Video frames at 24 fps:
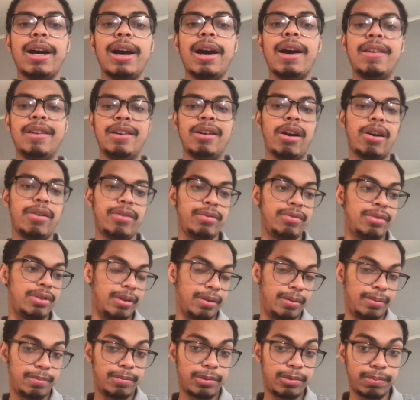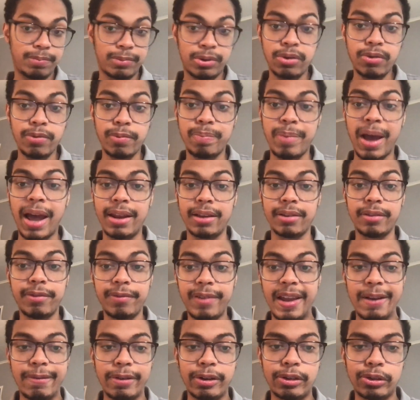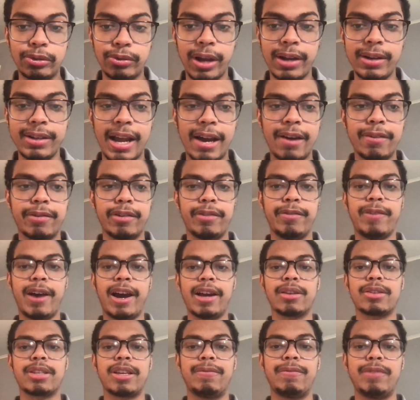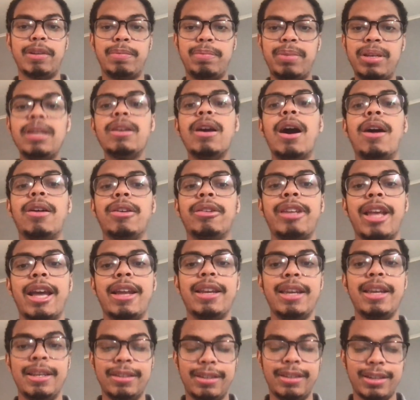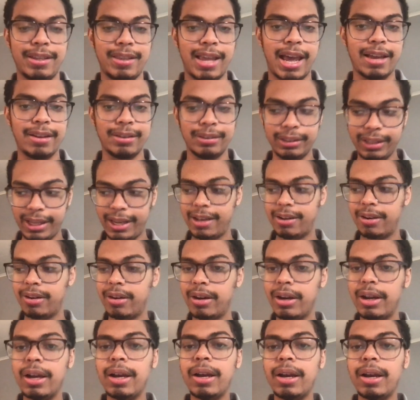They are the two betting favorites right now for finals MVP. I'll get into that later.